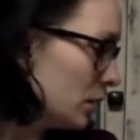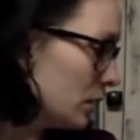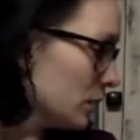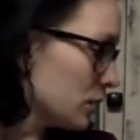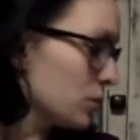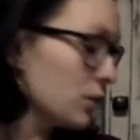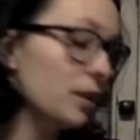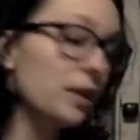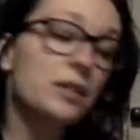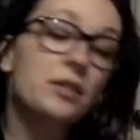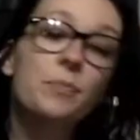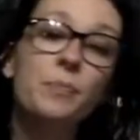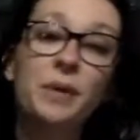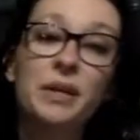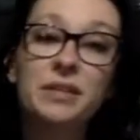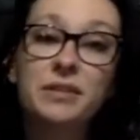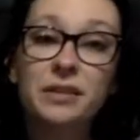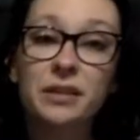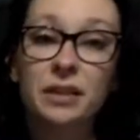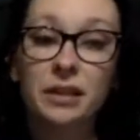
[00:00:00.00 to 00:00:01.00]
So that's
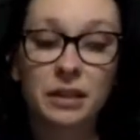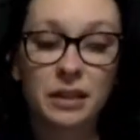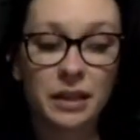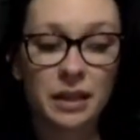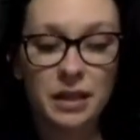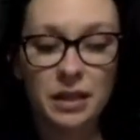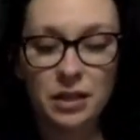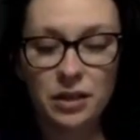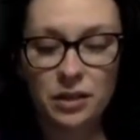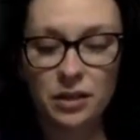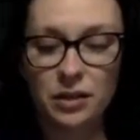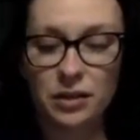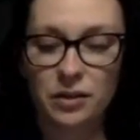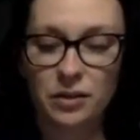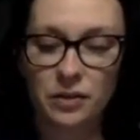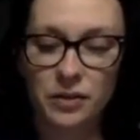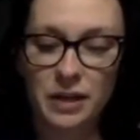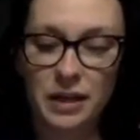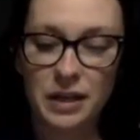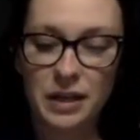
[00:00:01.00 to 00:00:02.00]
basically
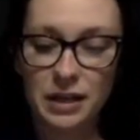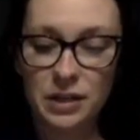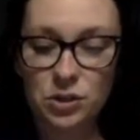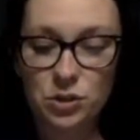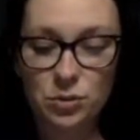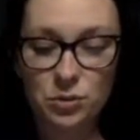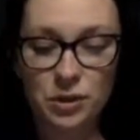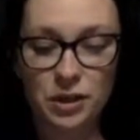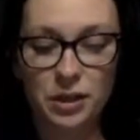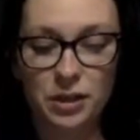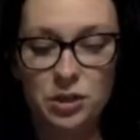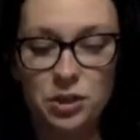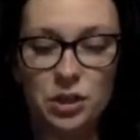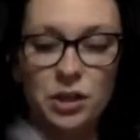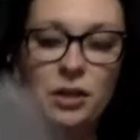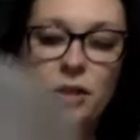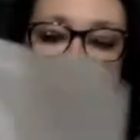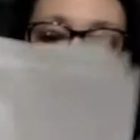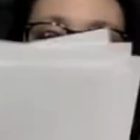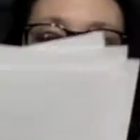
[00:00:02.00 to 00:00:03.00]
the
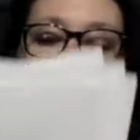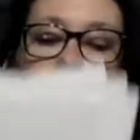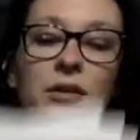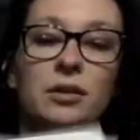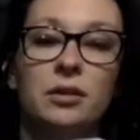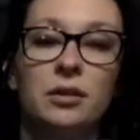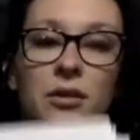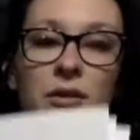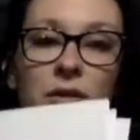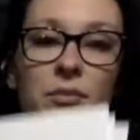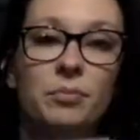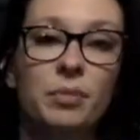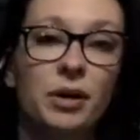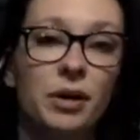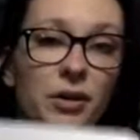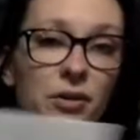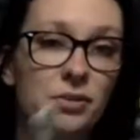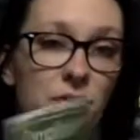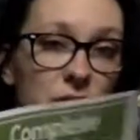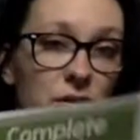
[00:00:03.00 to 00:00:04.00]
introduction
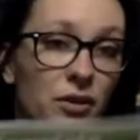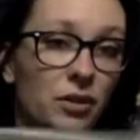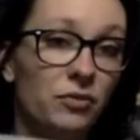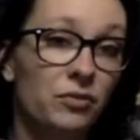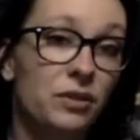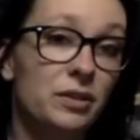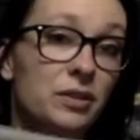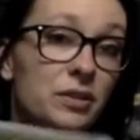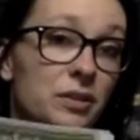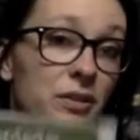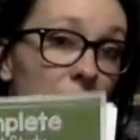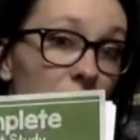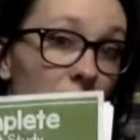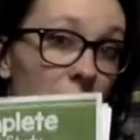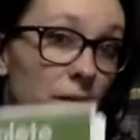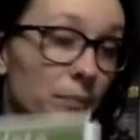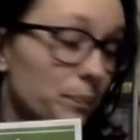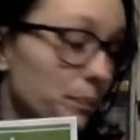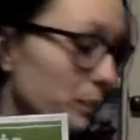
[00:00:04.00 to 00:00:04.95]
part of this study.